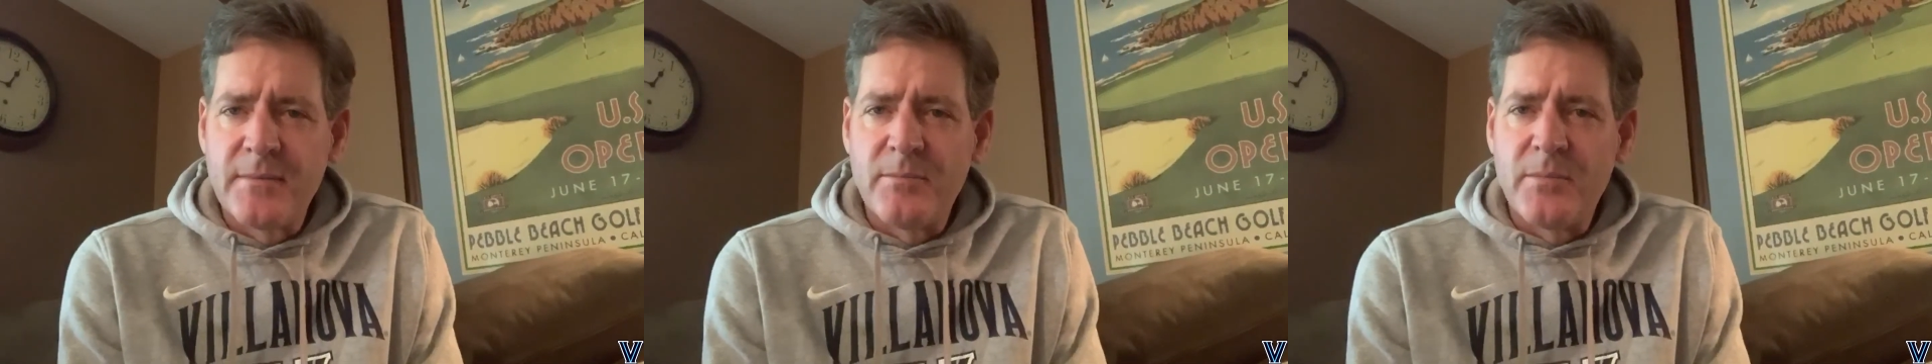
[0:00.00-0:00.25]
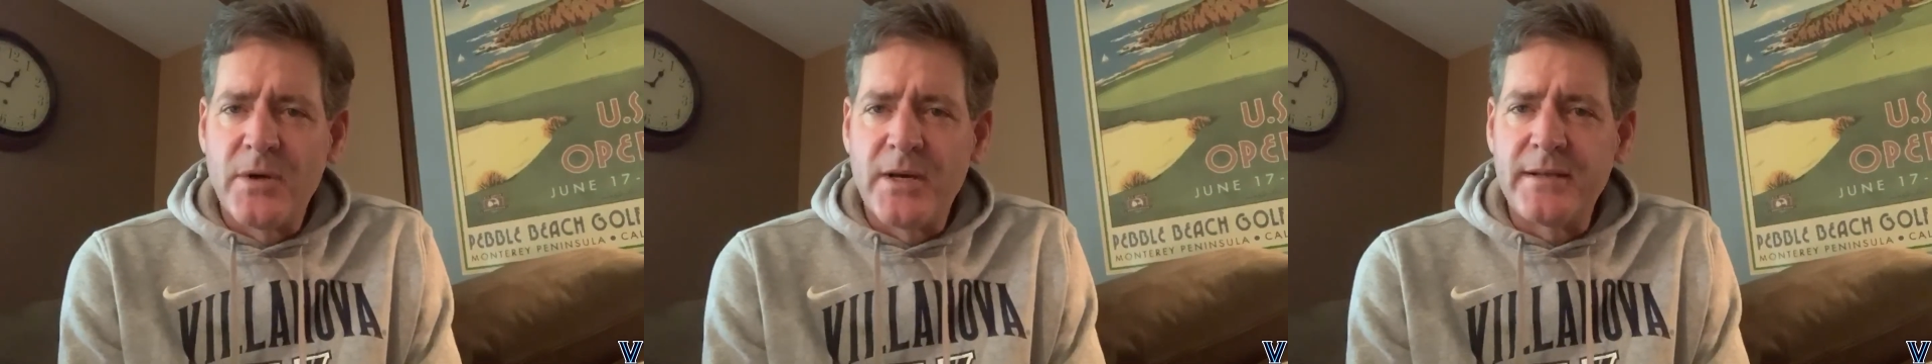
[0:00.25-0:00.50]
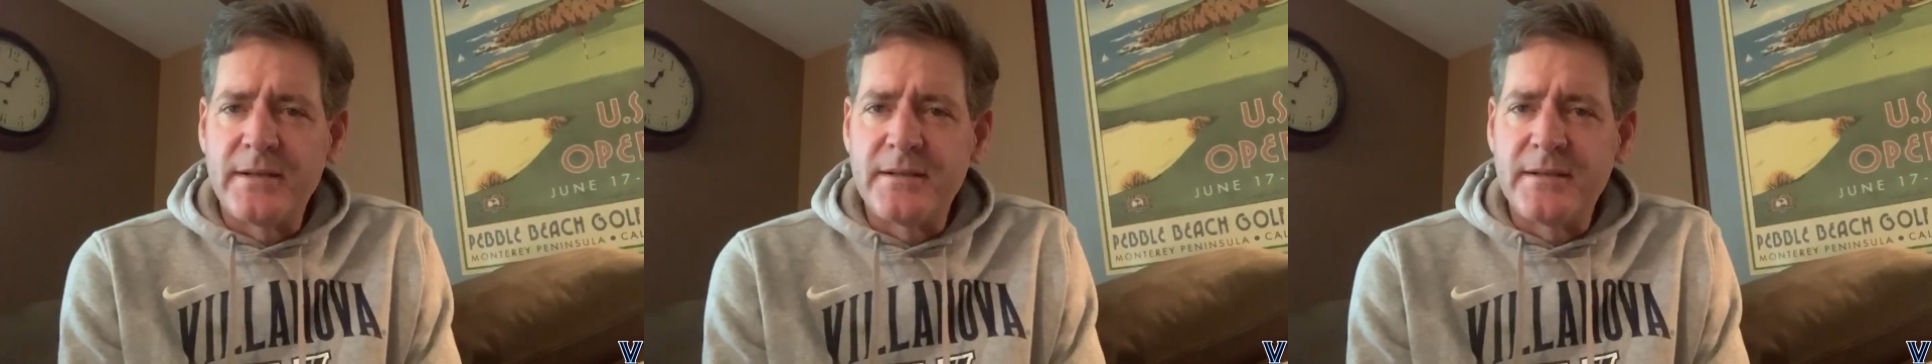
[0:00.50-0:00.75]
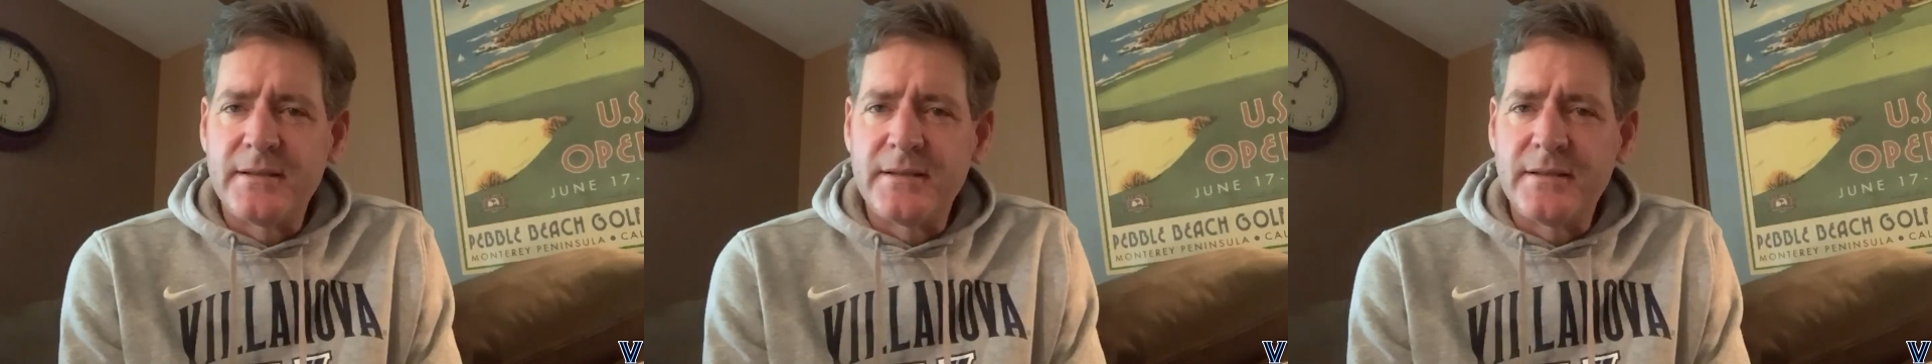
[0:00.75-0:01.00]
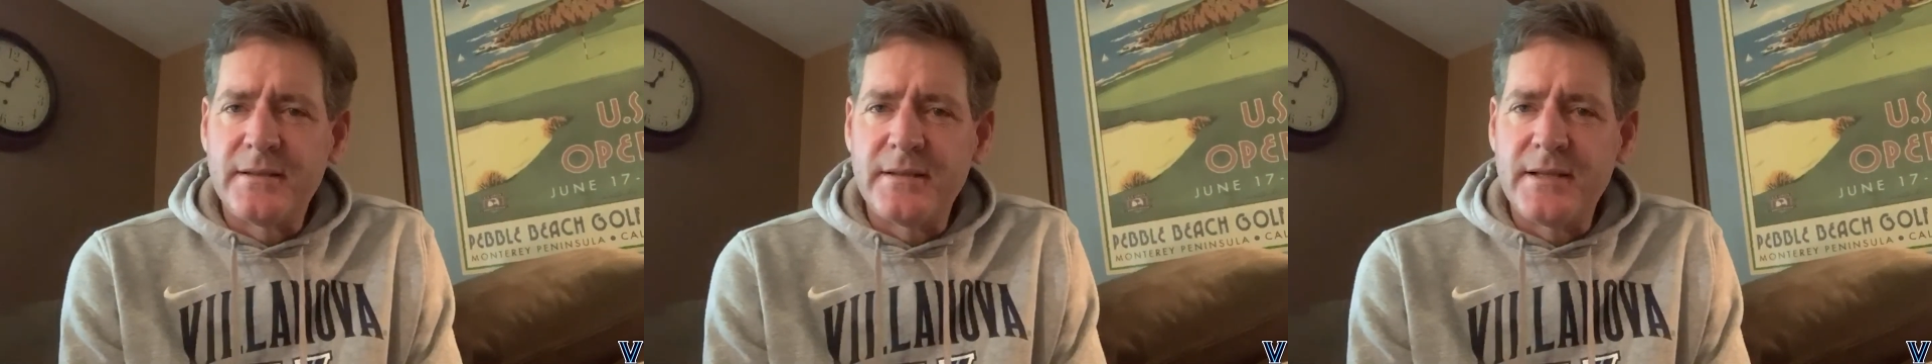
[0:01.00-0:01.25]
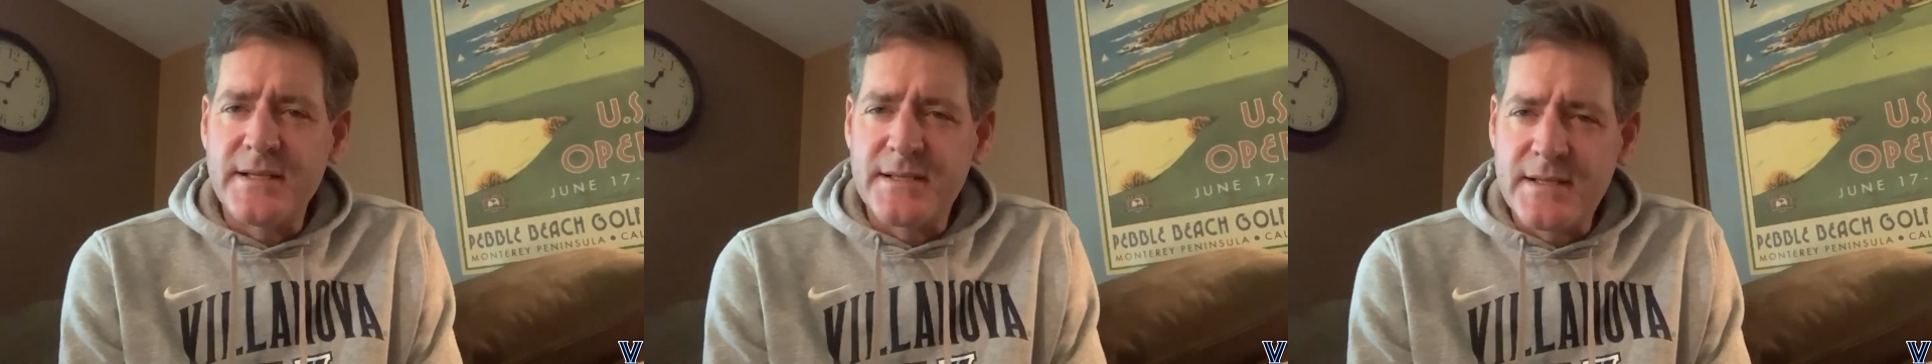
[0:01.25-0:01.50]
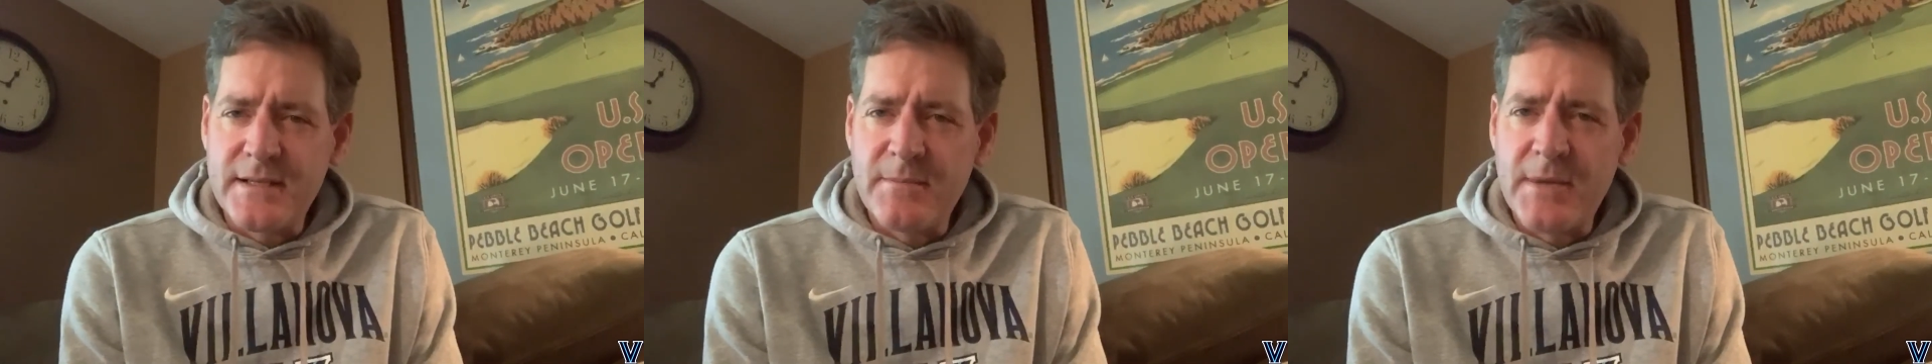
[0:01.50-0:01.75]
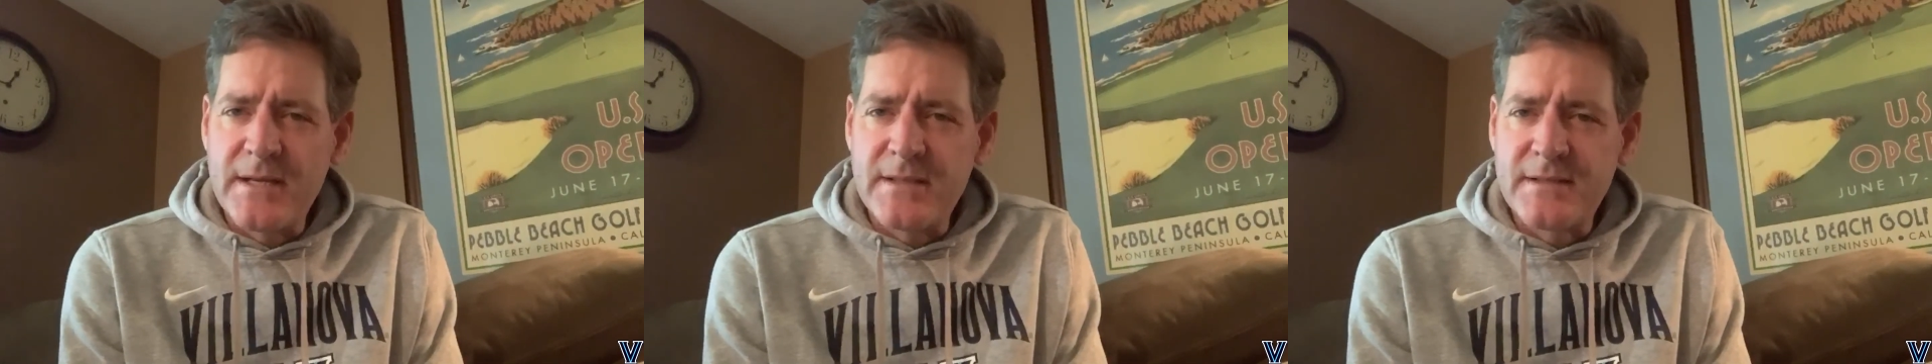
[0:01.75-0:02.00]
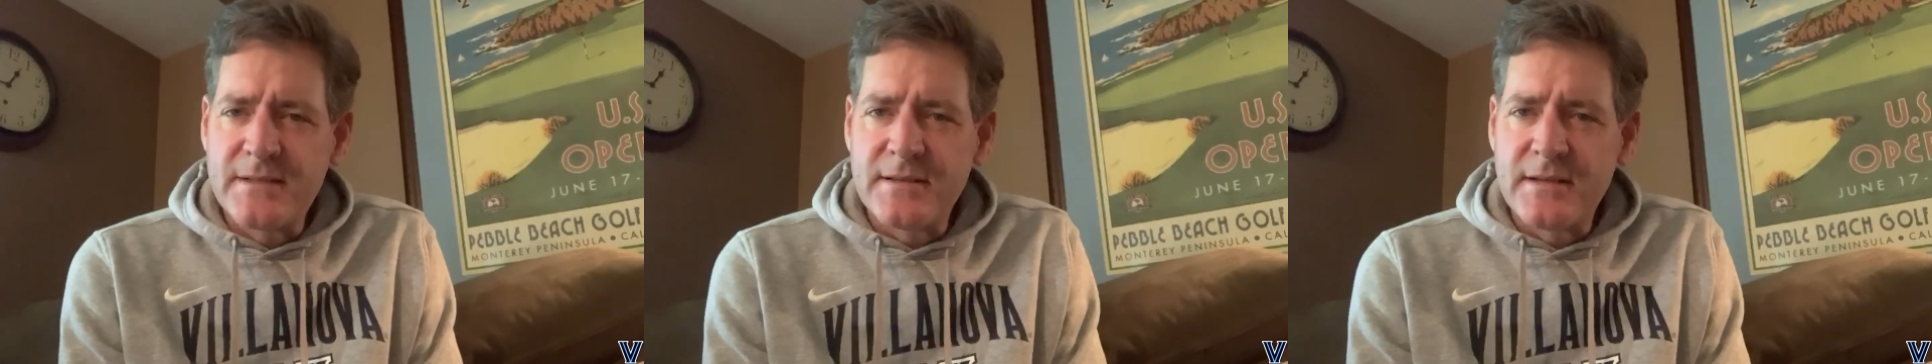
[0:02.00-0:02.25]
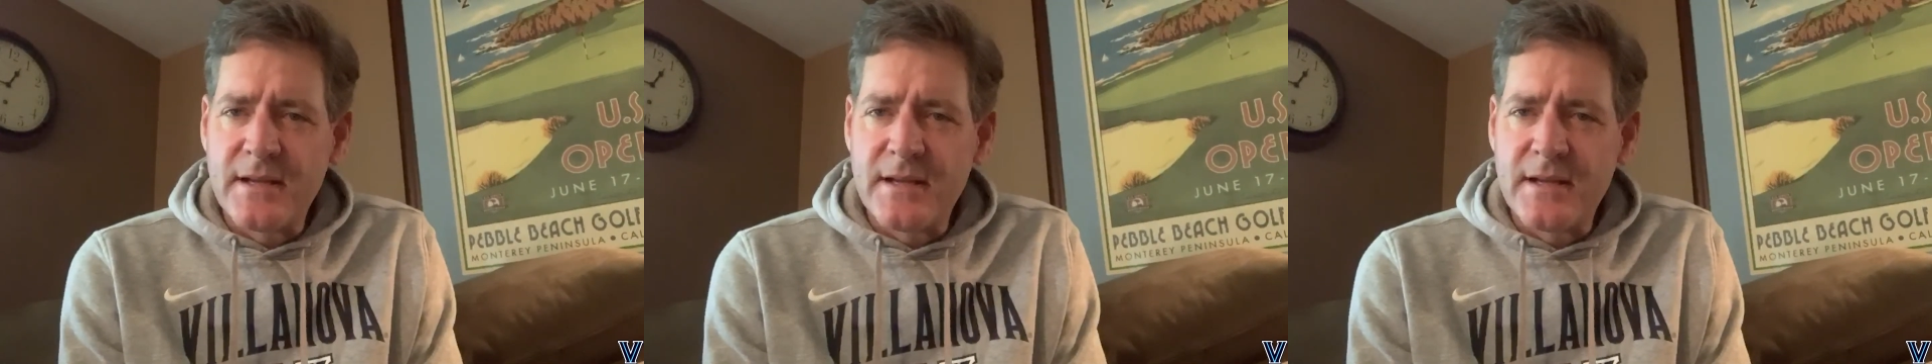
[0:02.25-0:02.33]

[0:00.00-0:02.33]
But his teammates